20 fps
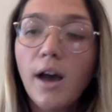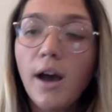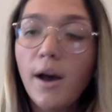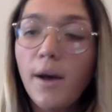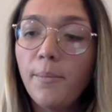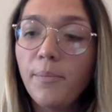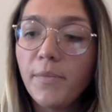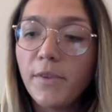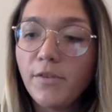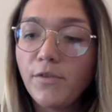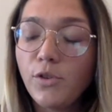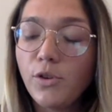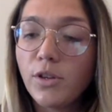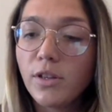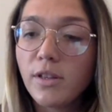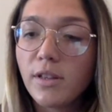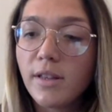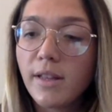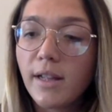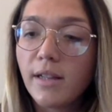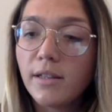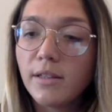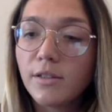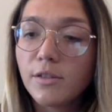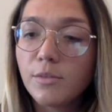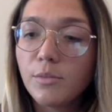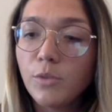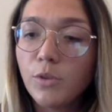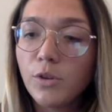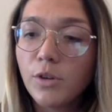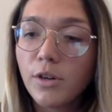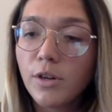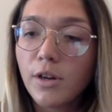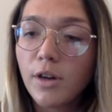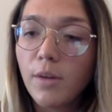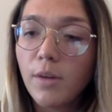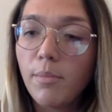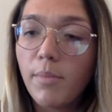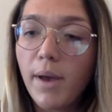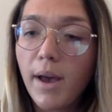If you could tell us more
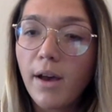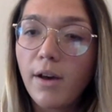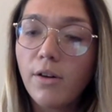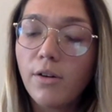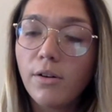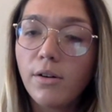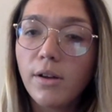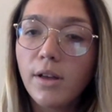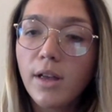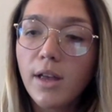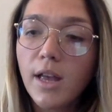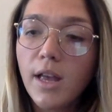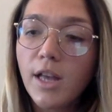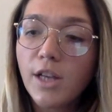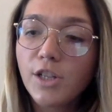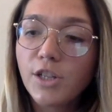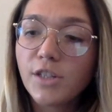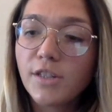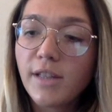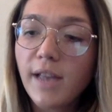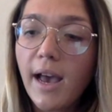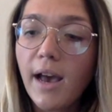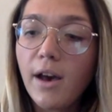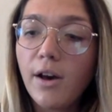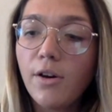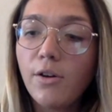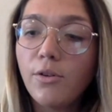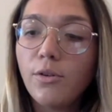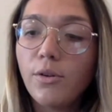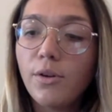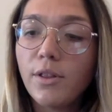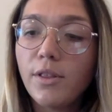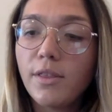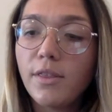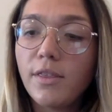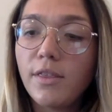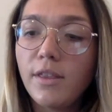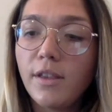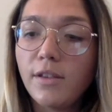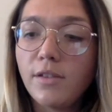about just how
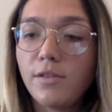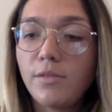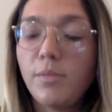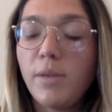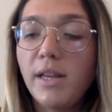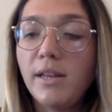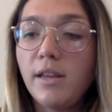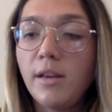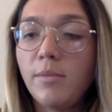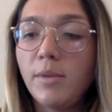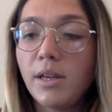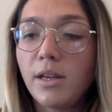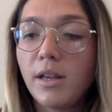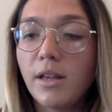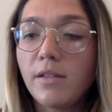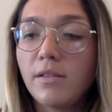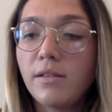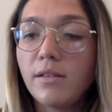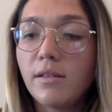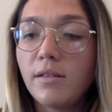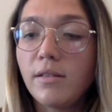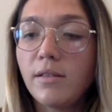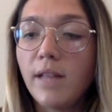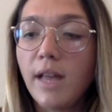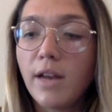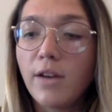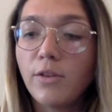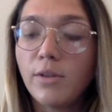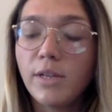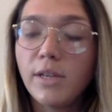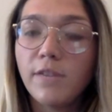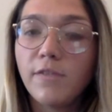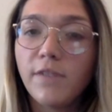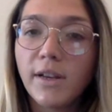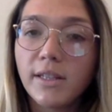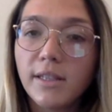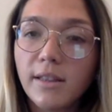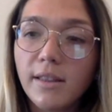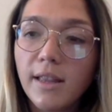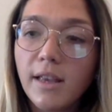this pandemic has not only
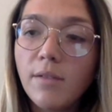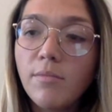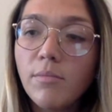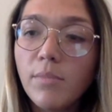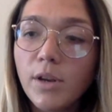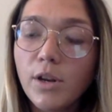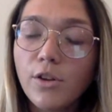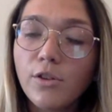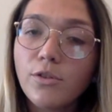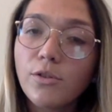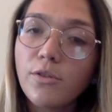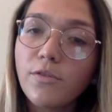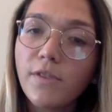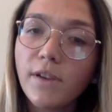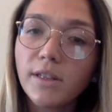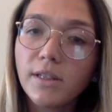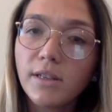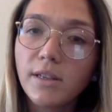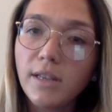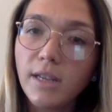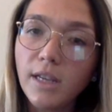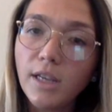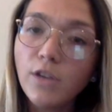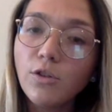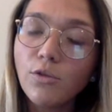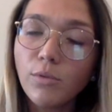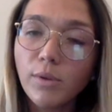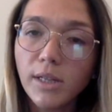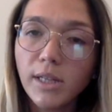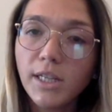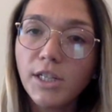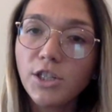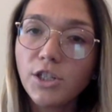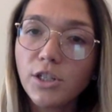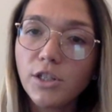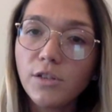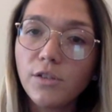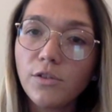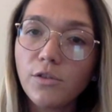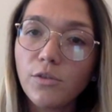affected them, but also affected EU
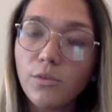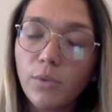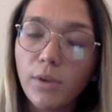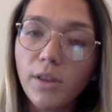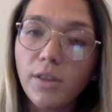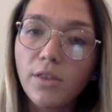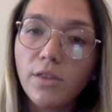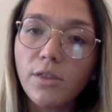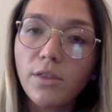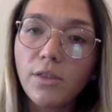relations with